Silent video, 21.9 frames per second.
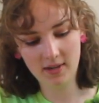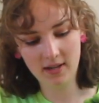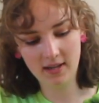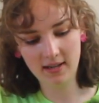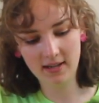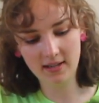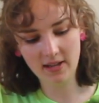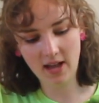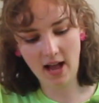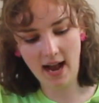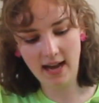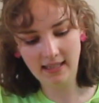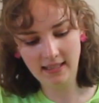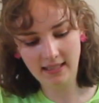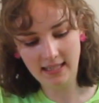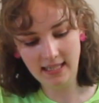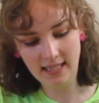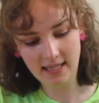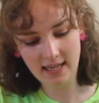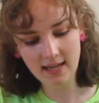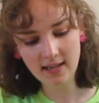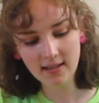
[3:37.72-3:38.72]
because I
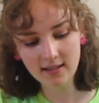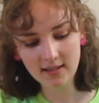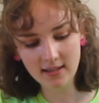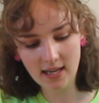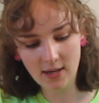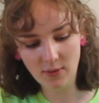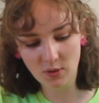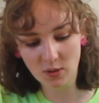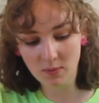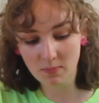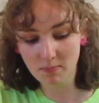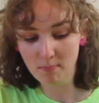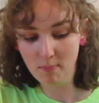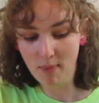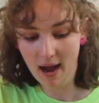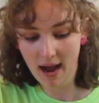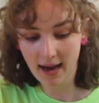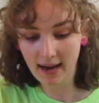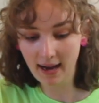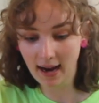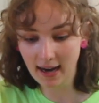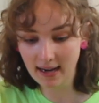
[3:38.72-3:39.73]
did it, it was
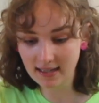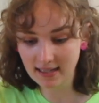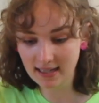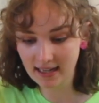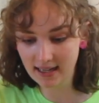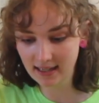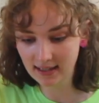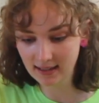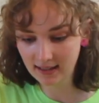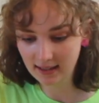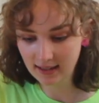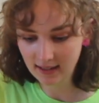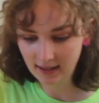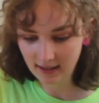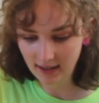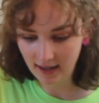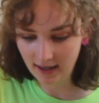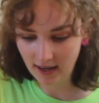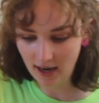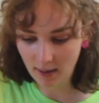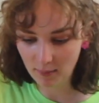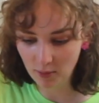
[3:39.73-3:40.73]
my idea,
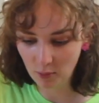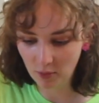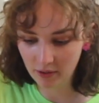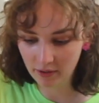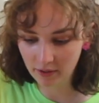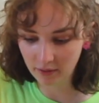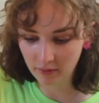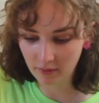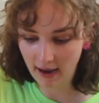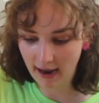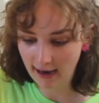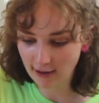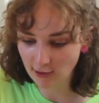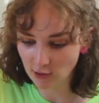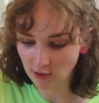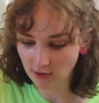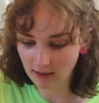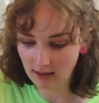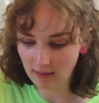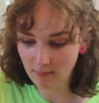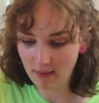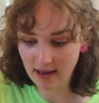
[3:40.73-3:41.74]
and I'm the one who
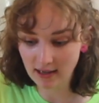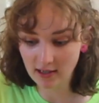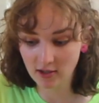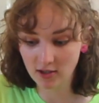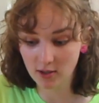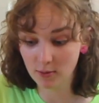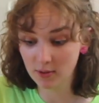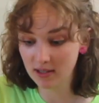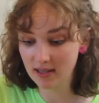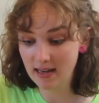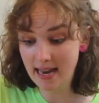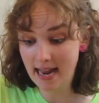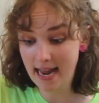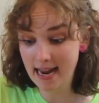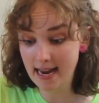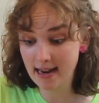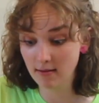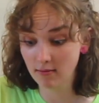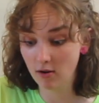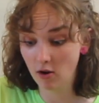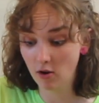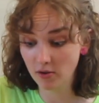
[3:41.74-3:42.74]
actually made us do it
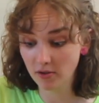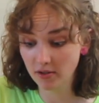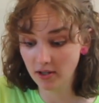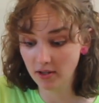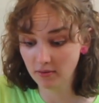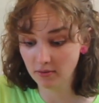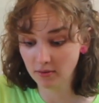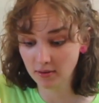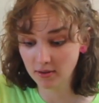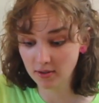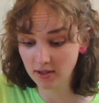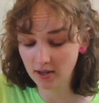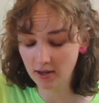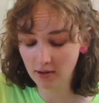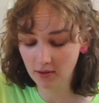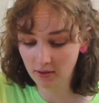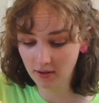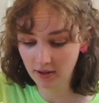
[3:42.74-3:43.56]
today, also. So